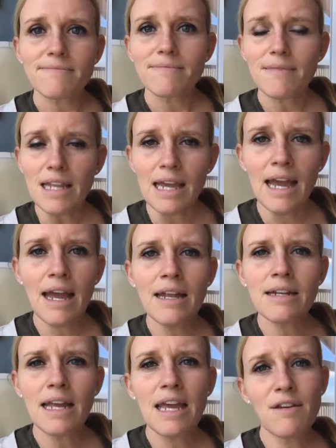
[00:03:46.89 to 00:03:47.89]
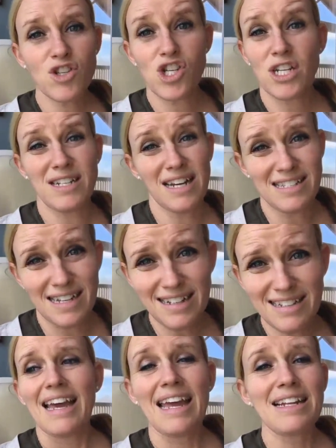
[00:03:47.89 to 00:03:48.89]
And if she doesn't,
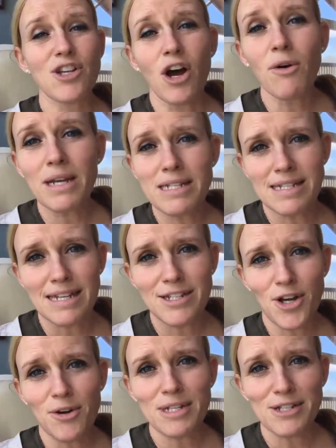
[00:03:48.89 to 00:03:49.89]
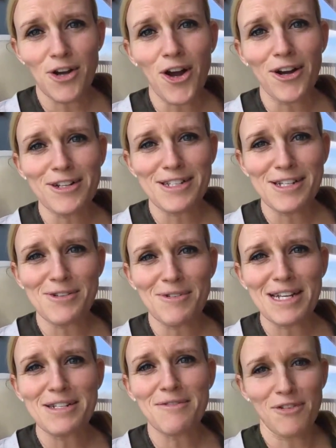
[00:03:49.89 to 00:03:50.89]
it's always a hard
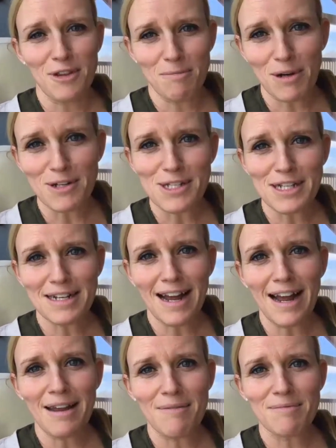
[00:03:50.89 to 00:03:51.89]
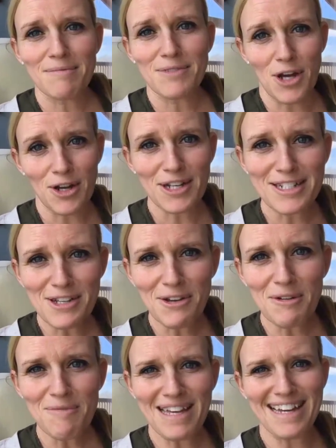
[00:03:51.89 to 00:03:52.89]
situation for the person I'm talking to,
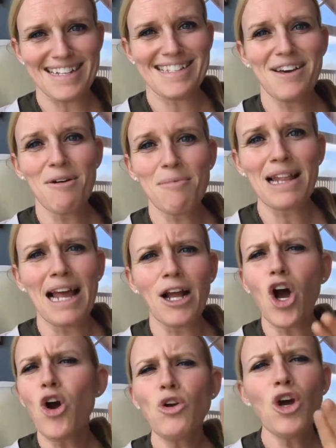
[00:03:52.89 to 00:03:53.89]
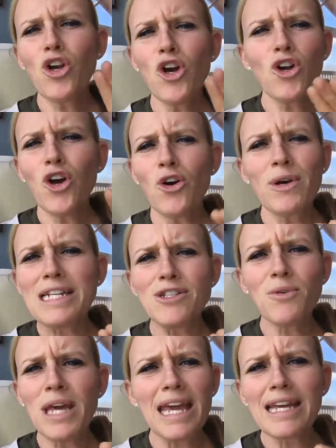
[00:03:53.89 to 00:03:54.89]
because they'll be like, oh, no, it's
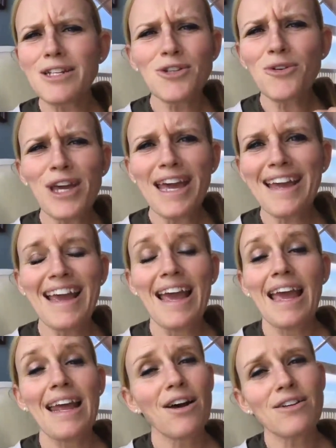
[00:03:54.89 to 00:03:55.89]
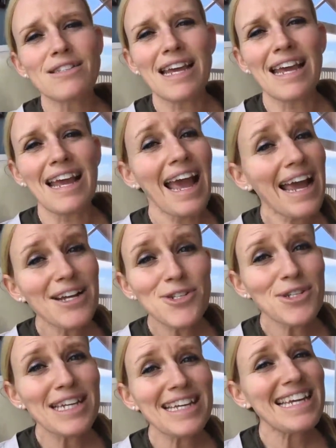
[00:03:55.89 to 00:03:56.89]
okay. And I'll say,
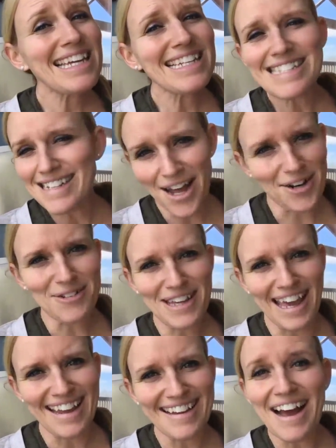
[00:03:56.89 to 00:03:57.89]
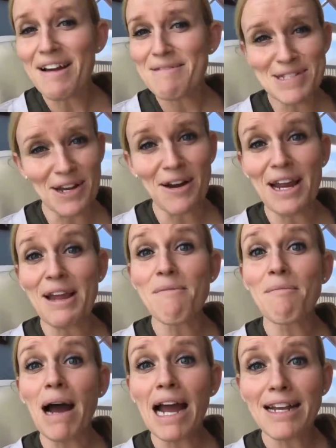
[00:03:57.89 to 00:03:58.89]
actually, it's not okay. I'm sorry.
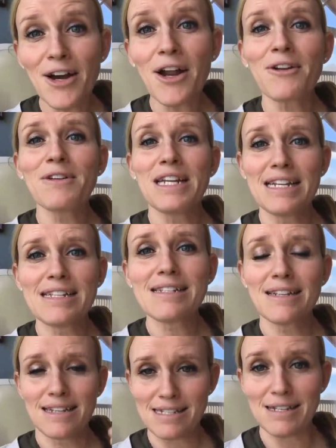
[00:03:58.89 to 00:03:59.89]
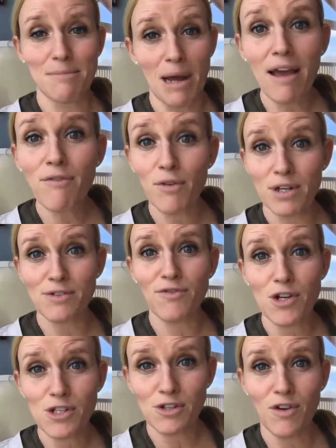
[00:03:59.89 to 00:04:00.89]
My daughter needs to listen to my voice,
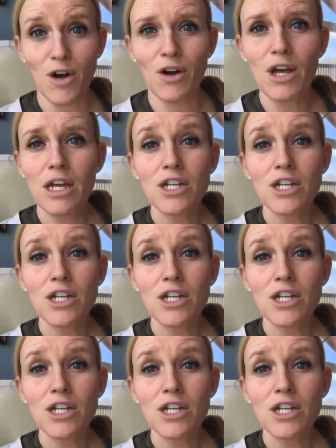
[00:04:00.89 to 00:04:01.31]
first of all.